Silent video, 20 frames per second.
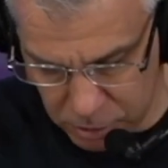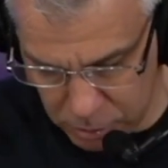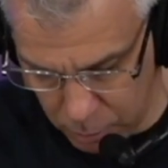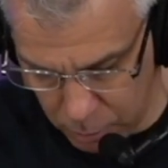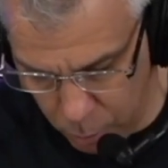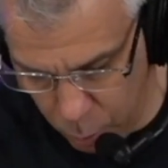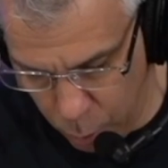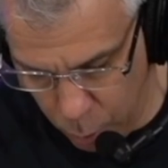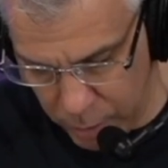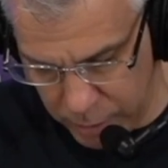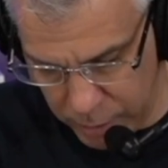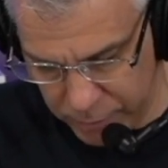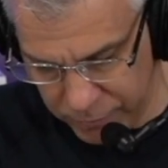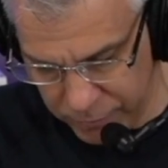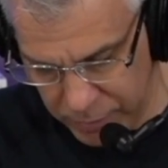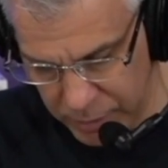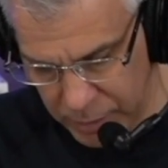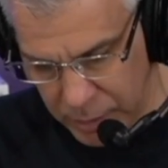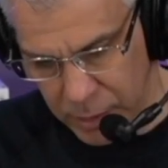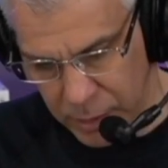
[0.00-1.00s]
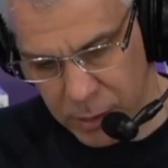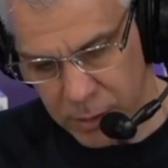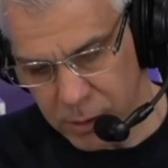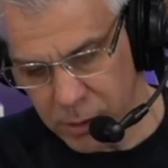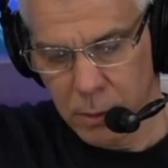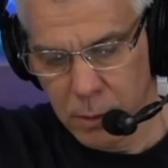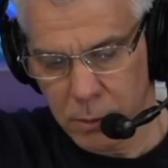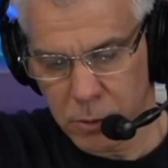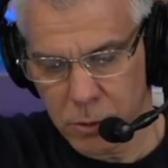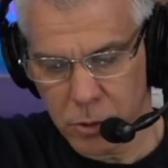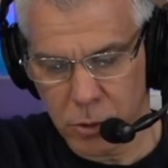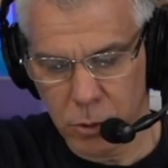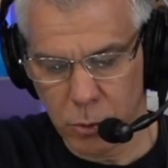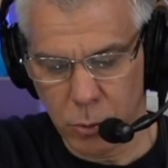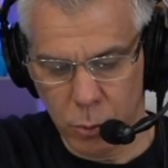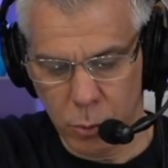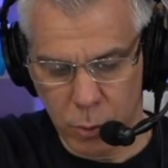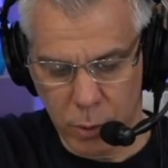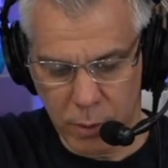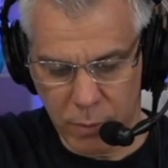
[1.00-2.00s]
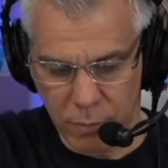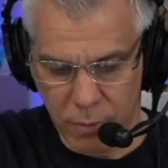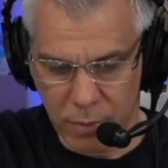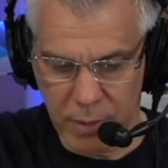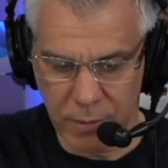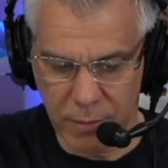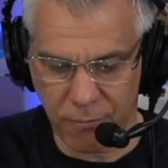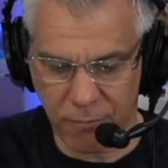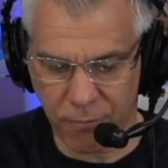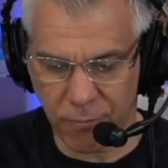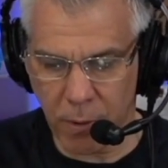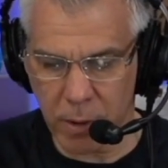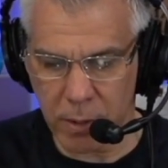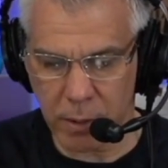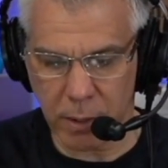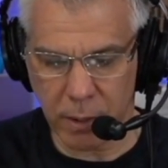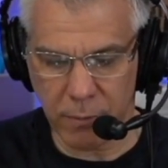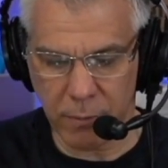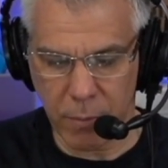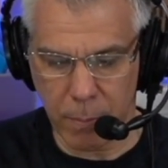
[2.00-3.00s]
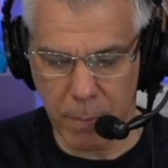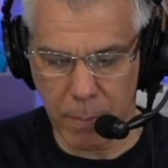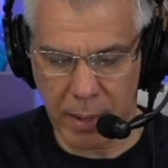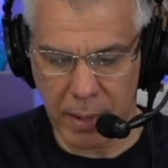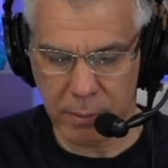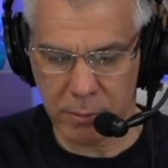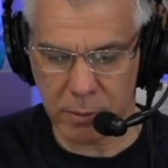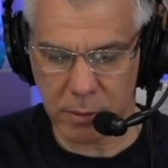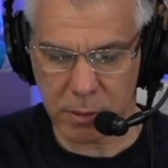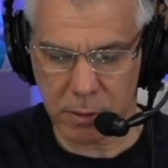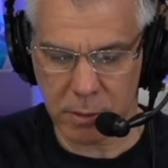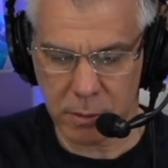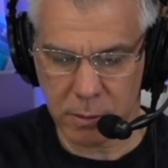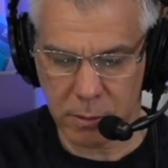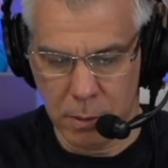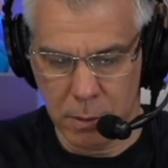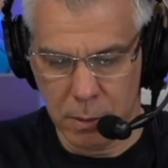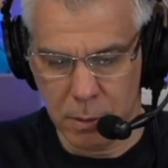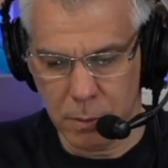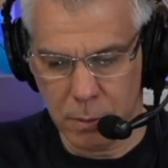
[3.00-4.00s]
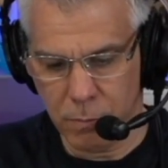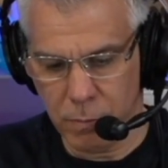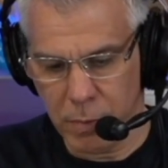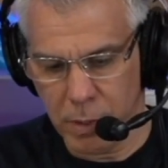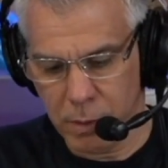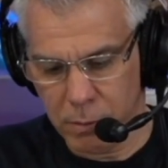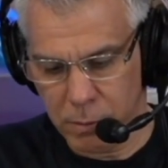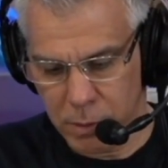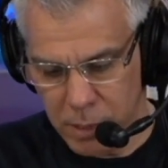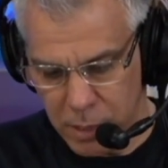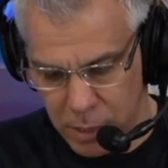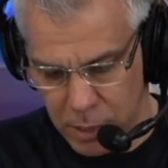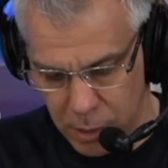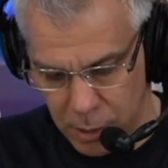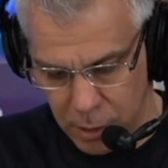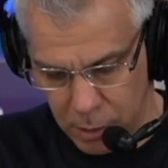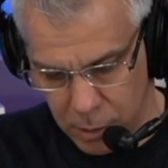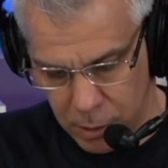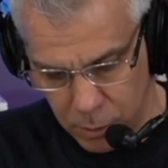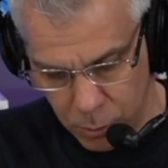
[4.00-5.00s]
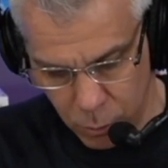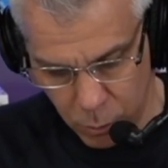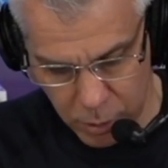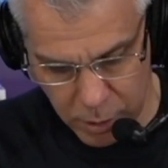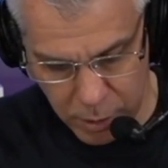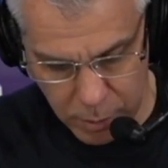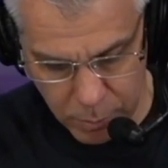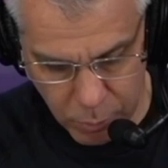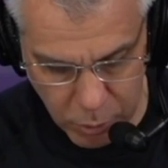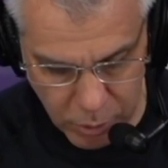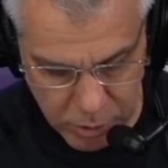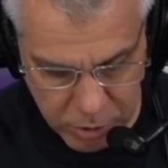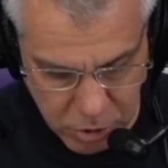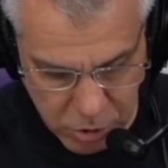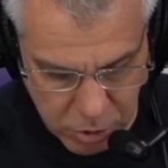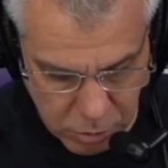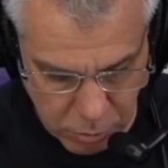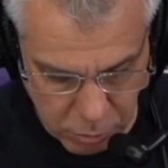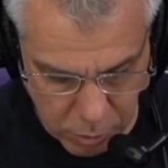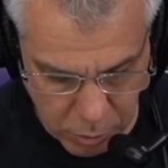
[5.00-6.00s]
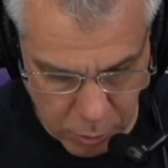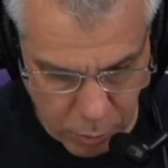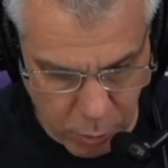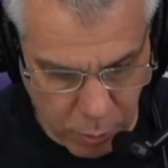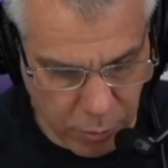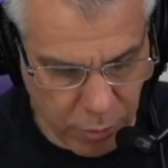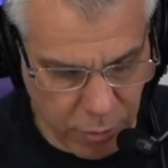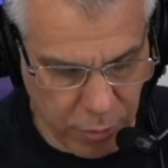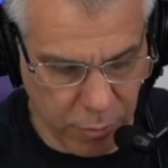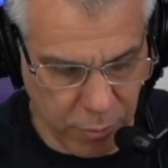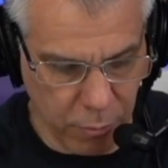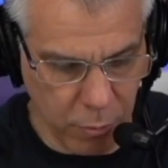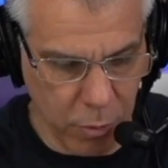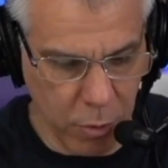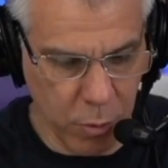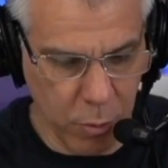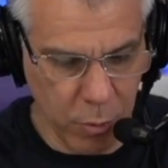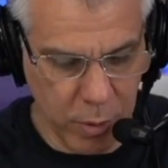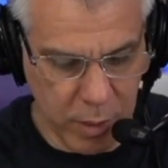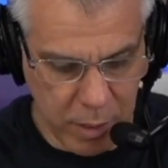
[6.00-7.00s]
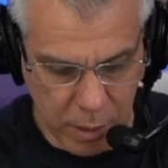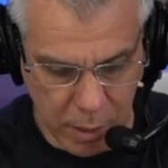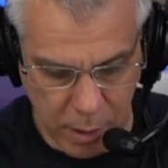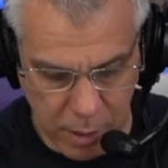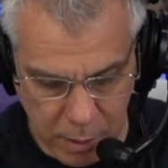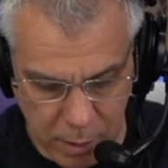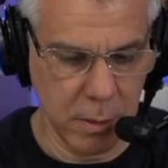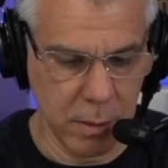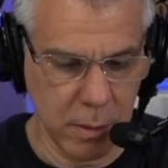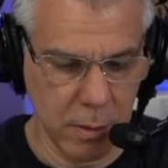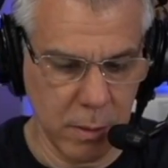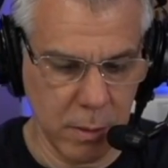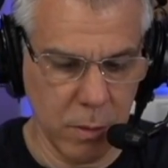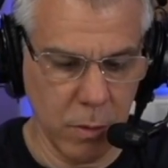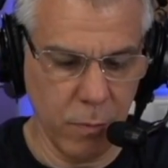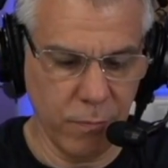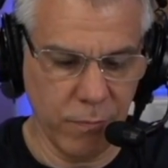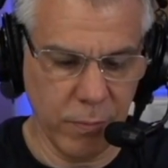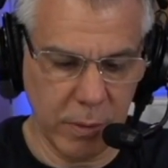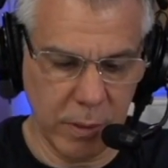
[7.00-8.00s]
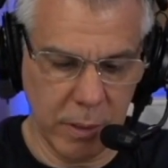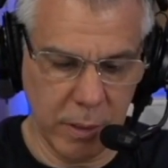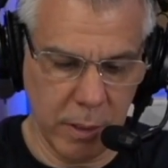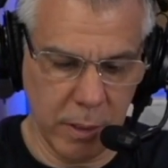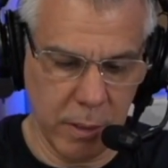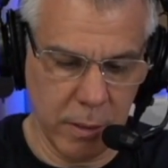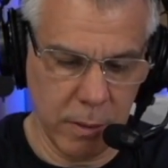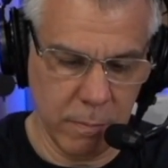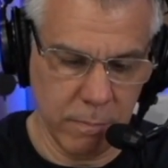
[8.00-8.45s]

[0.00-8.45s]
one of these to the front of the mount. Around here, we're going to put a screw through here. Hopefully,